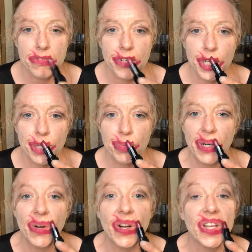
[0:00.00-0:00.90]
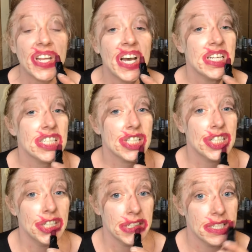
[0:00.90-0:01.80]
very pretty. Okay, that is
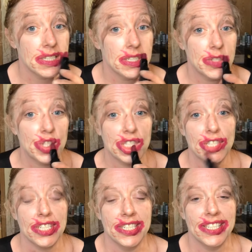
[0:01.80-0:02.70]
good. That's good.